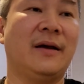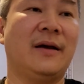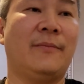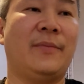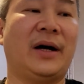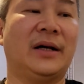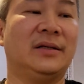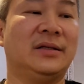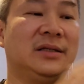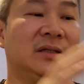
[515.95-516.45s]

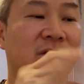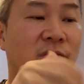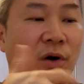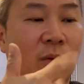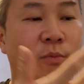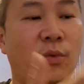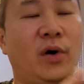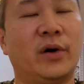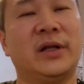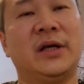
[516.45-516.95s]
but in your
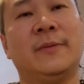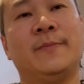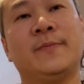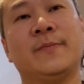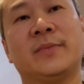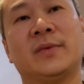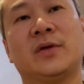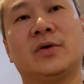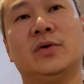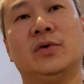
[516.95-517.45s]
body
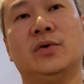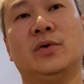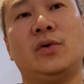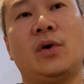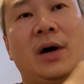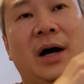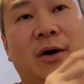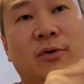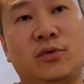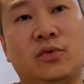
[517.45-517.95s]
you
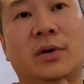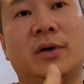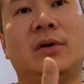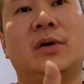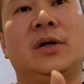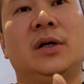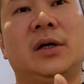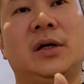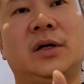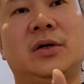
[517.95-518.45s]
know
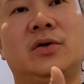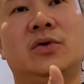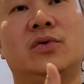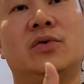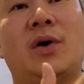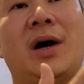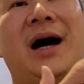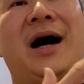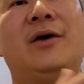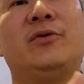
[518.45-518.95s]

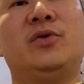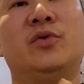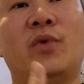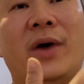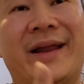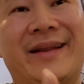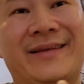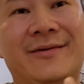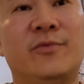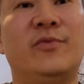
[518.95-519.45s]
how to
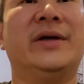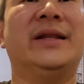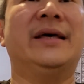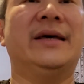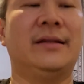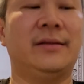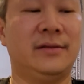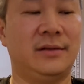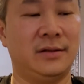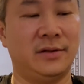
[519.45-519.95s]
handle with
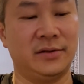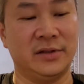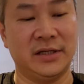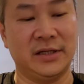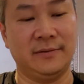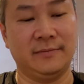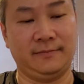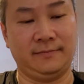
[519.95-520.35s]
it only.